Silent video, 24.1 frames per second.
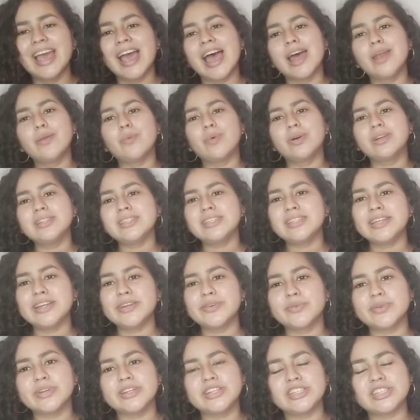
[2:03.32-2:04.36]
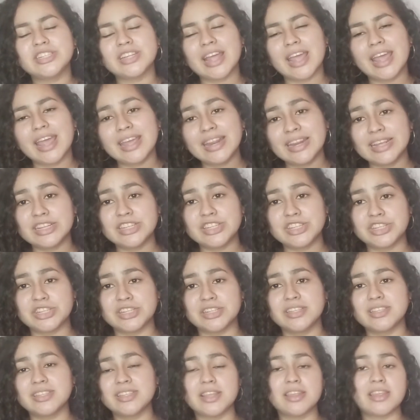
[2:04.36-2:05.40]
And once they reach 8
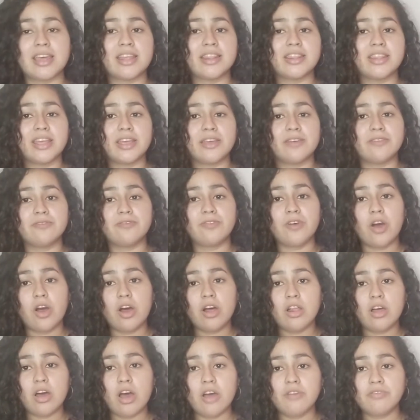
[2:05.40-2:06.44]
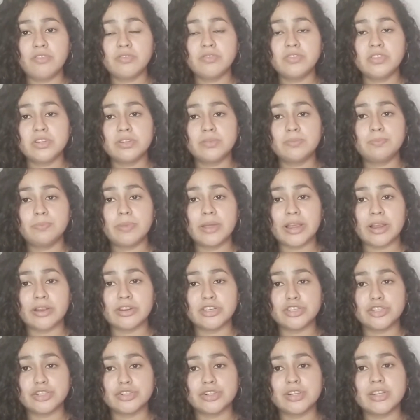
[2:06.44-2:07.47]
inches, then they fall off of the
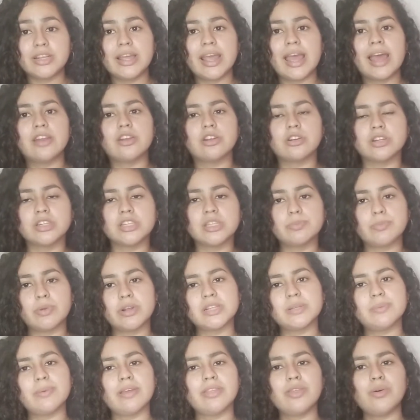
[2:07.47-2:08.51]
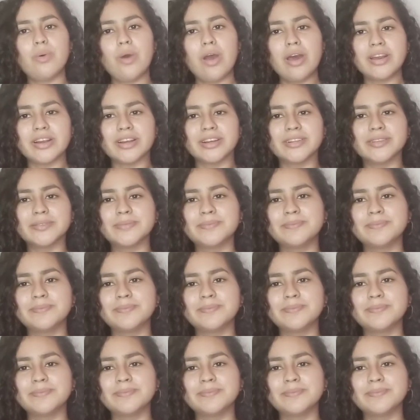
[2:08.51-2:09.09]
parent tree and are dispersed by the water.